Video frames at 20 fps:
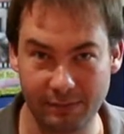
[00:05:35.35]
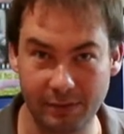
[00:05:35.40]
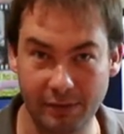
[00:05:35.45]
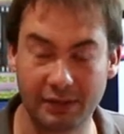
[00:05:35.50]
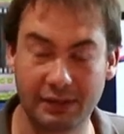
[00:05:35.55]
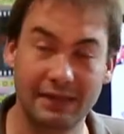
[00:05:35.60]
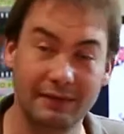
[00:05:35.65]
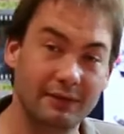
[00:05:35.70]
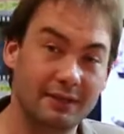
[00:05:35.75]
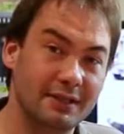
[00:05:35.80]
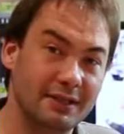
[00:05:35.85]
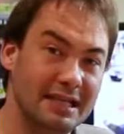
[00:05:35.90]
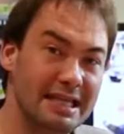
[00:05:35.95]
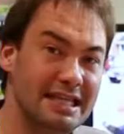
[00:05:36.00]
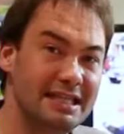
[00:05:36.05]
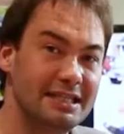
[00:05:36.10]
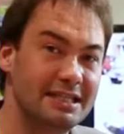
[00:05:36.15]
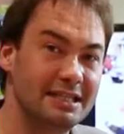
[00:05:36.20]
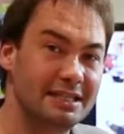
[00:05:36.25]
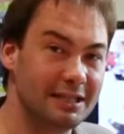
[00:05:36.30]
But given that
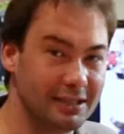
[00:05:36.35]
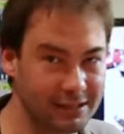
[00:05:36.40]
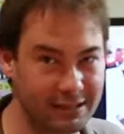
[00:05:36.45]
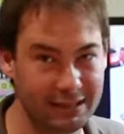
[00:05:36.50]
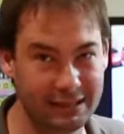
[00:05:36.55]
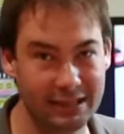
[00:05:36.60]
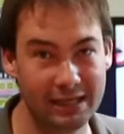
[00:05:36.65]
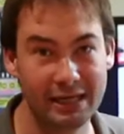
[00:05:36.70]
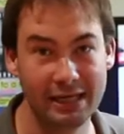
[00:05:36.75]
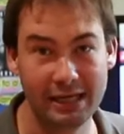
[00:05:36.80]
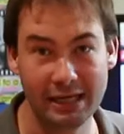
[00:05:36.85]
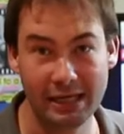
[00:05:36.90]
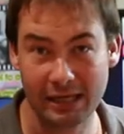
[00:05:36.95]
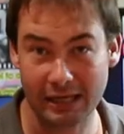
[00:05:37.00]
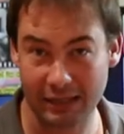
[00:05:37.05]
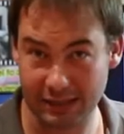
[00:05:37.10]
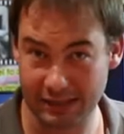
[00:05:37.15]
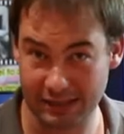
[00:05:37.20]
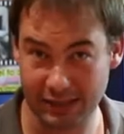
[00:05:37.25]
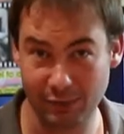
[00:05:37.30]
he started
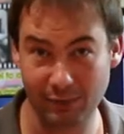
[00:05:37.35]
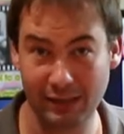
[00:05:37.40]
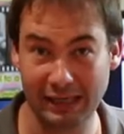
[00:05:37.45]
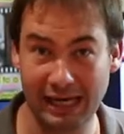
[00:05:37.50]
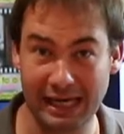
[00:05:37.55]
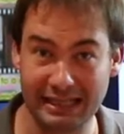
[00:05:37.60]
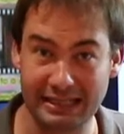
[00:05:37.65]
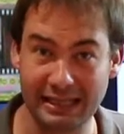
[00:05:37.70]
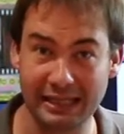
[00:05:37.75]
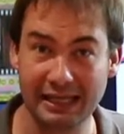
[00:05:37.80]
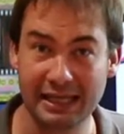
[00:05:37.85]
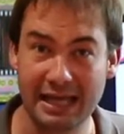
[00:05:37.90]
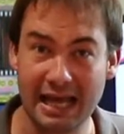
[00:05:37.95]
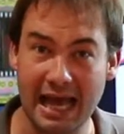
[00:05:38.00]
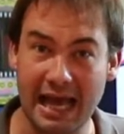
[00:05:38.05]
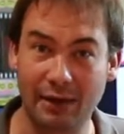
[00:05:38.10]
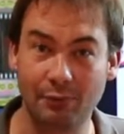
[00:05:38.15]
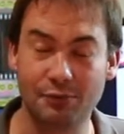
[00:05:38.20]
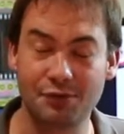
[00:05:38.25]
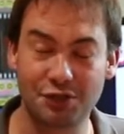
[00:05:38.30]
considerably later
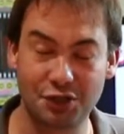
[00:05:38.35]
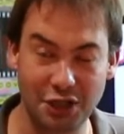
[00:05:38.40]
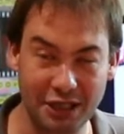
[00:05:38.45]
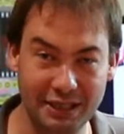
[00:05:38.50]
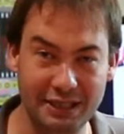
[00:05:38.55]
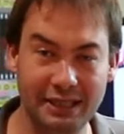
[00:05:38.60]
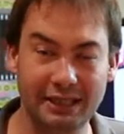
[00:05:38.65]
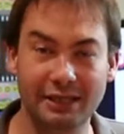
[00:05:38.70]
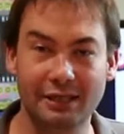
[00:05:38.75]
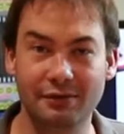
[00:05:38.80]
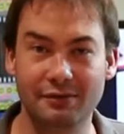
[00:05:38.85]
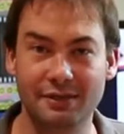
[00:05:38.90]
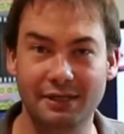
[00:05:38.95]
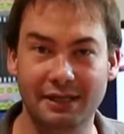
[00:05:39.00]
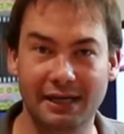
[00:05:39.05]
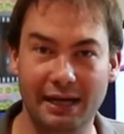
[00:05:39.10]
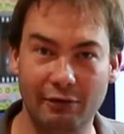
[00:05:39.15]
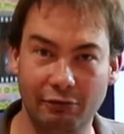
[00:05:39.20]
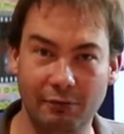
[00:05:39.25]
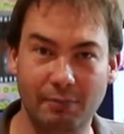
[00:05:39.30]
and was cheating
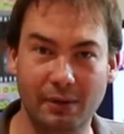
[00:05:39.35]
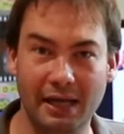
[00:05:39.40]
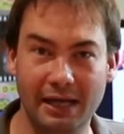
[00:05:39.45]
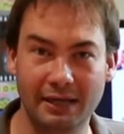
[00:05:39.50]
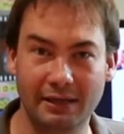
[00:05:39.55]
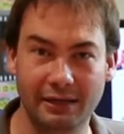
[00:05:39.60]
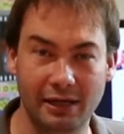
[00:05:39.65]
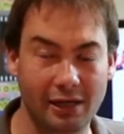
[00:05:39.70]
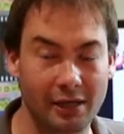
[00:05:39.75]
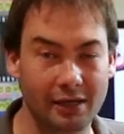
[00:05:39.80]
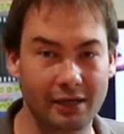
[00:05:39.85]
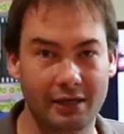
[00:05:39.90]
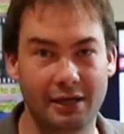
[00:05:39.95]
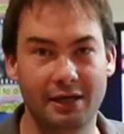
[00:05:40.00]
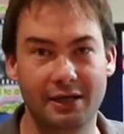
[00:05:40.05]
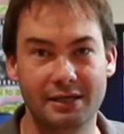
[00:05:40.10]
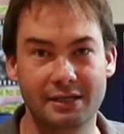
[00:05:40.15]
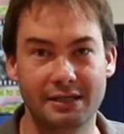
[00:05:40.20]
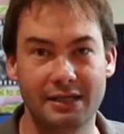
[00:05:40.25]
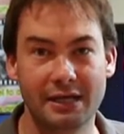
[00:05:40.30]
using an aeroplane and hire
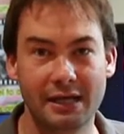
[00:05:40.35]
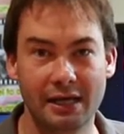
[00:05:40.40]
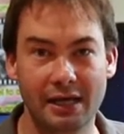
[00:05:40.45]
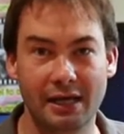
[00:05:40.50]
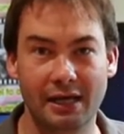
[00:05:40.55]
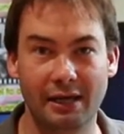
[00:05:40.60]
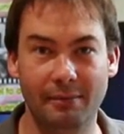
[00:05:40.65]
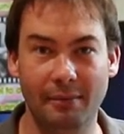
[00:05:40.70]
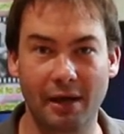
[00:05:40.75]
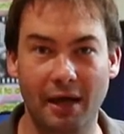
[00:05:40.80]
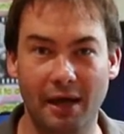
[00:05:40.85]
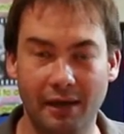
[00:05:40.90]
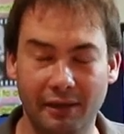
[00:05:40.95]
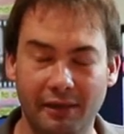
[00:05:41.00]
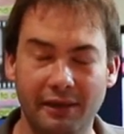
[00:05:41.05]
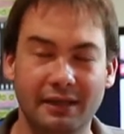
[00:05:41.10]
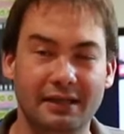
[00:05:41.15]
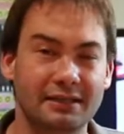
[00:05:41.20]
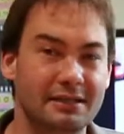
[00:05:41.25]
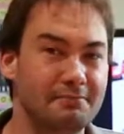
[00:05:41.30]
cars, um, I
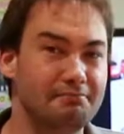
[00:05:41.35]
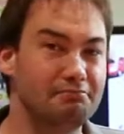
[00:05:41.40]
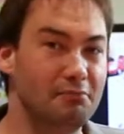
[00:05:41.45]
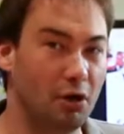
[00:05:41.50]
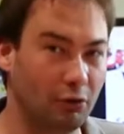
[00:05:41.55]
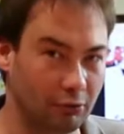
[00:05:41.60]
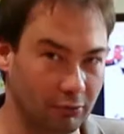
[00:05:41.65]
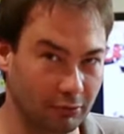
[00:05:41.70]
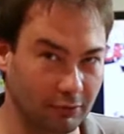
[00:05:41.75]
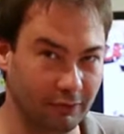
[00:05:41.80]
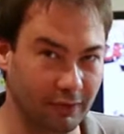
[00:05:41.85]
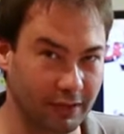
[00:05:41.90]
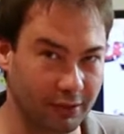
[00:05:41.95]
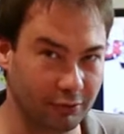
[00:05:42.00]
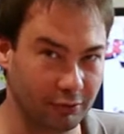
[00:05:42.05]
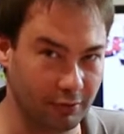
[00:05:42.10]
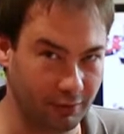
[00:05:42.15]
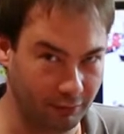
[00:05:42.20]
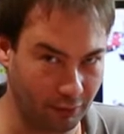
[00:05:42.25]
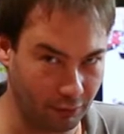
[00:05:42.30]
think it's a moral
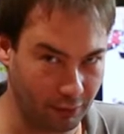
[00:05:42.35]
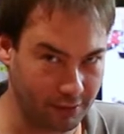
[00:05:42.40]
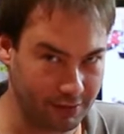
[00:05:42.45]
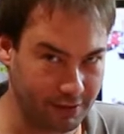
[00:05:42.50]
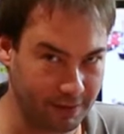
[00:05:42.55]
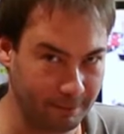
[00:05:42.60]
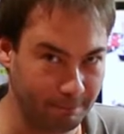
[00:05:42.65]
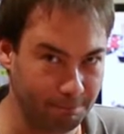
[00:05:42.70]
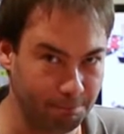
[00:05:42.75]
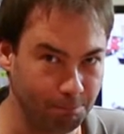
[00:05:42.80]
victory for us.